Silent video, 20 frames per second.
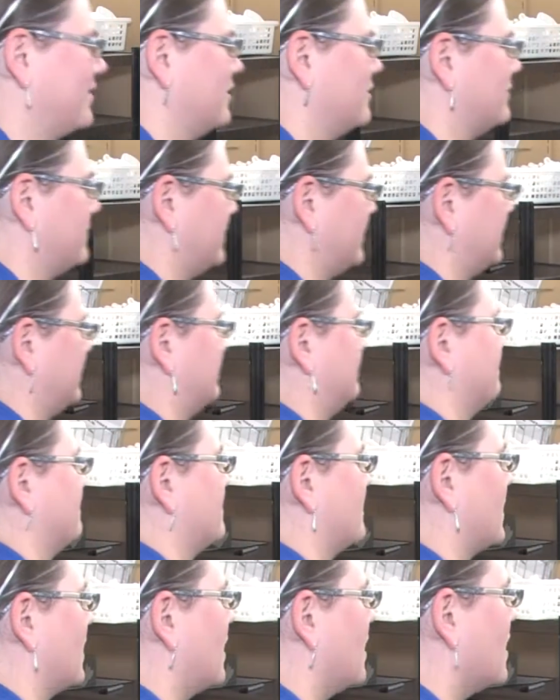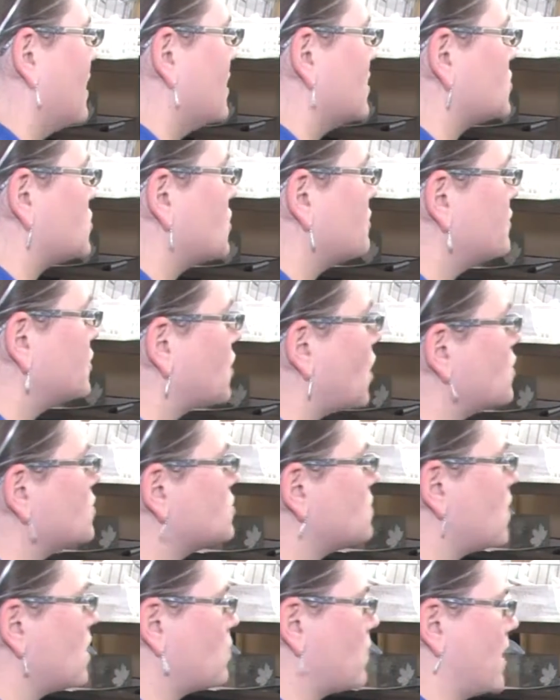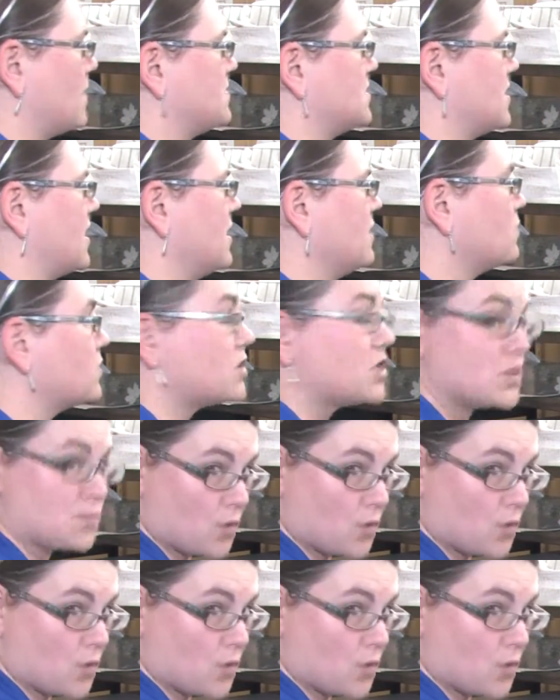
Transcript: All right. So if you go to our website, which is